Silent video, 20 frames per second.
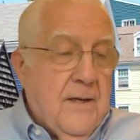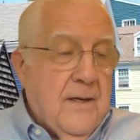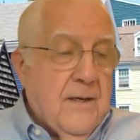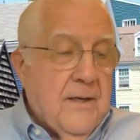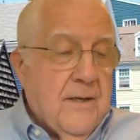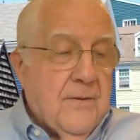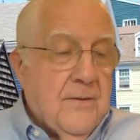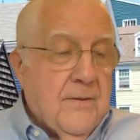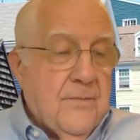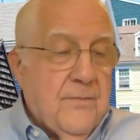
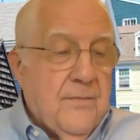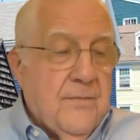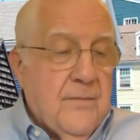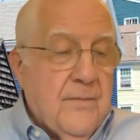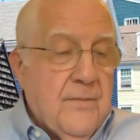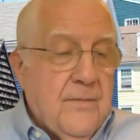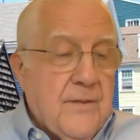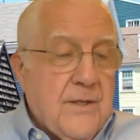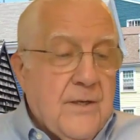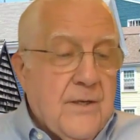Uh,
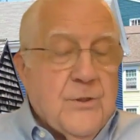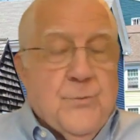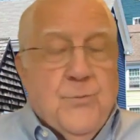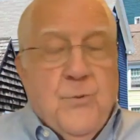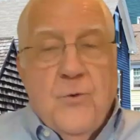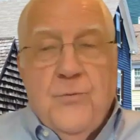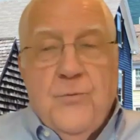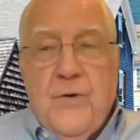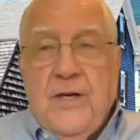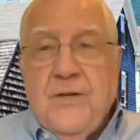those
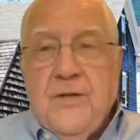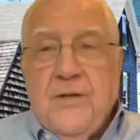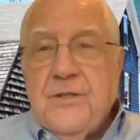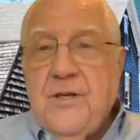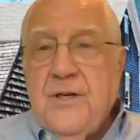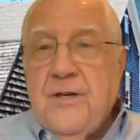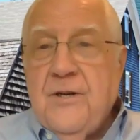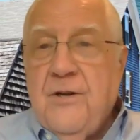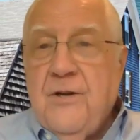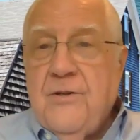profiles
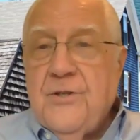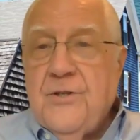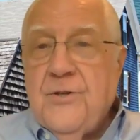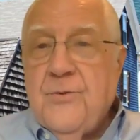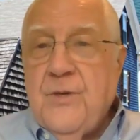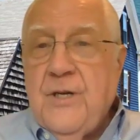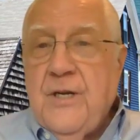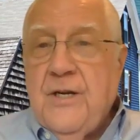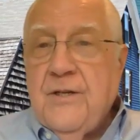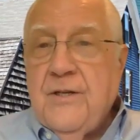can also
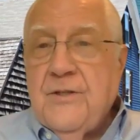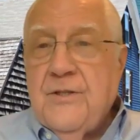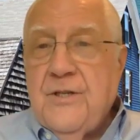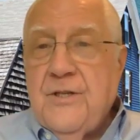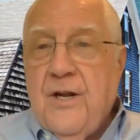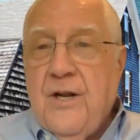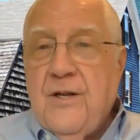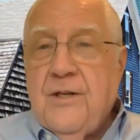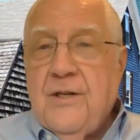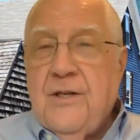be
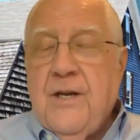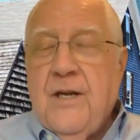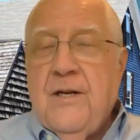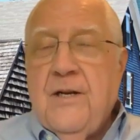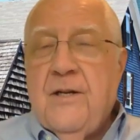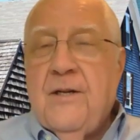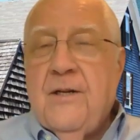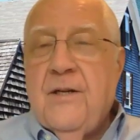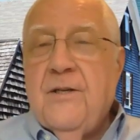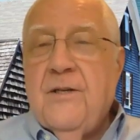
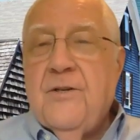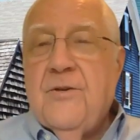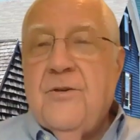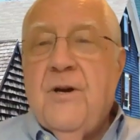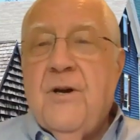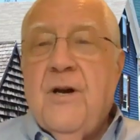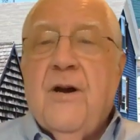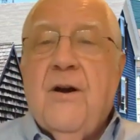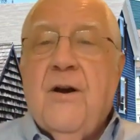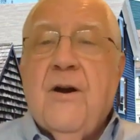consolidated into
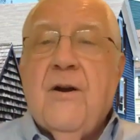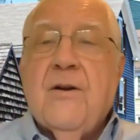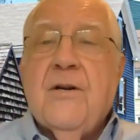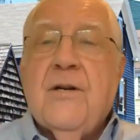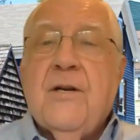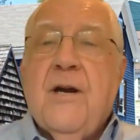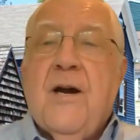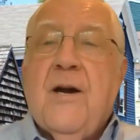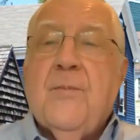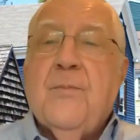a
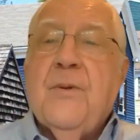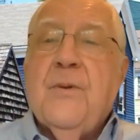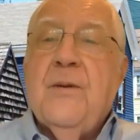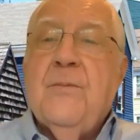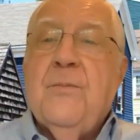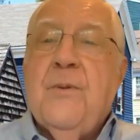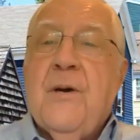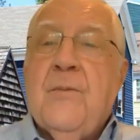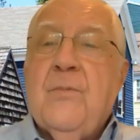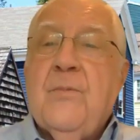hard copy
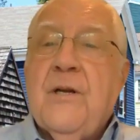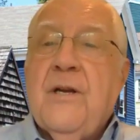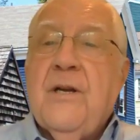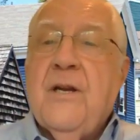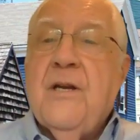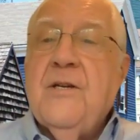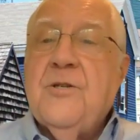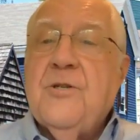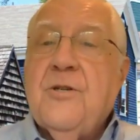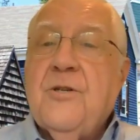
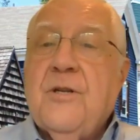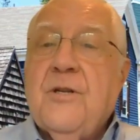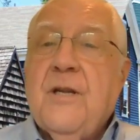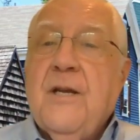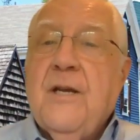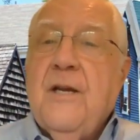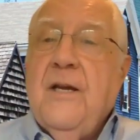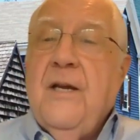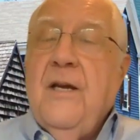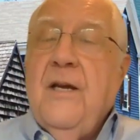publication.
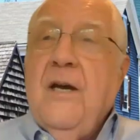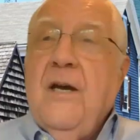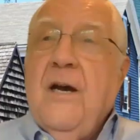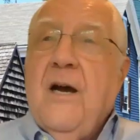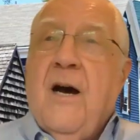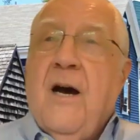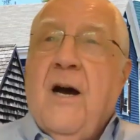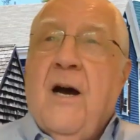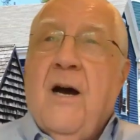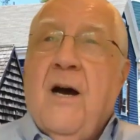
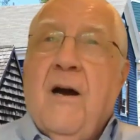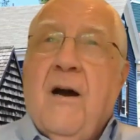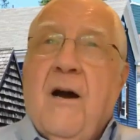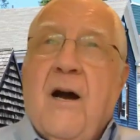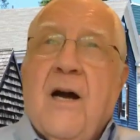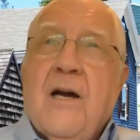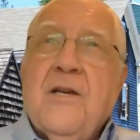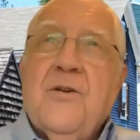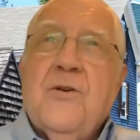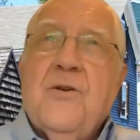Uh,
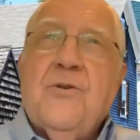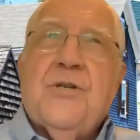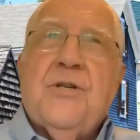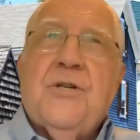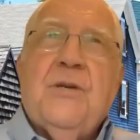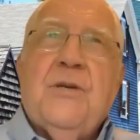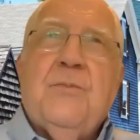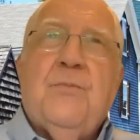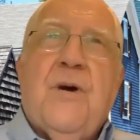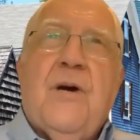I
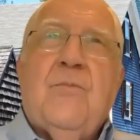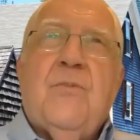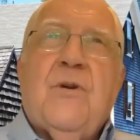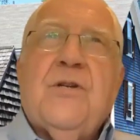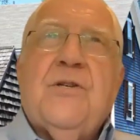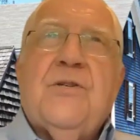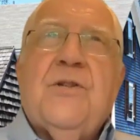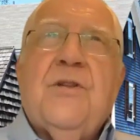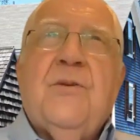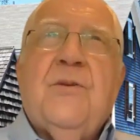usually
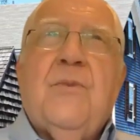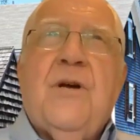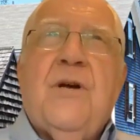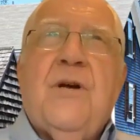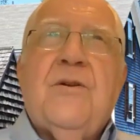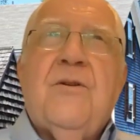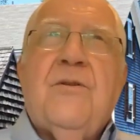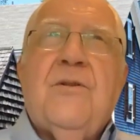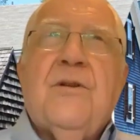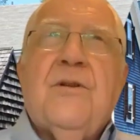publish them
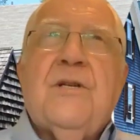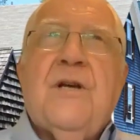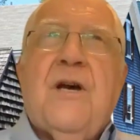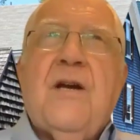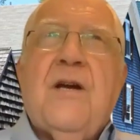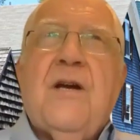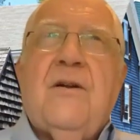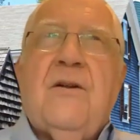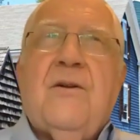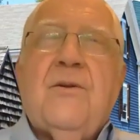under the
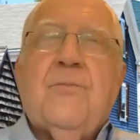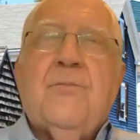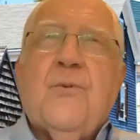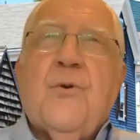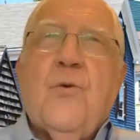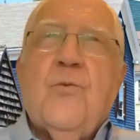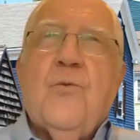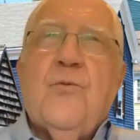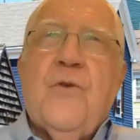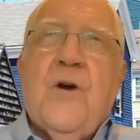title
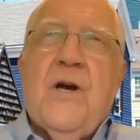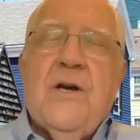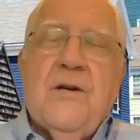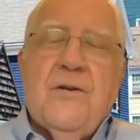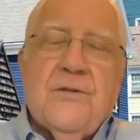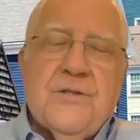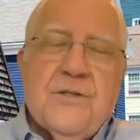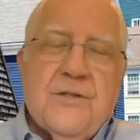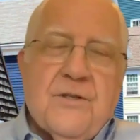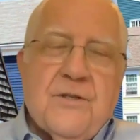
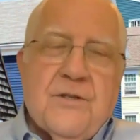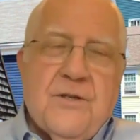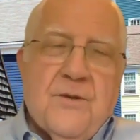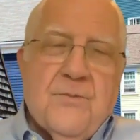Profiles and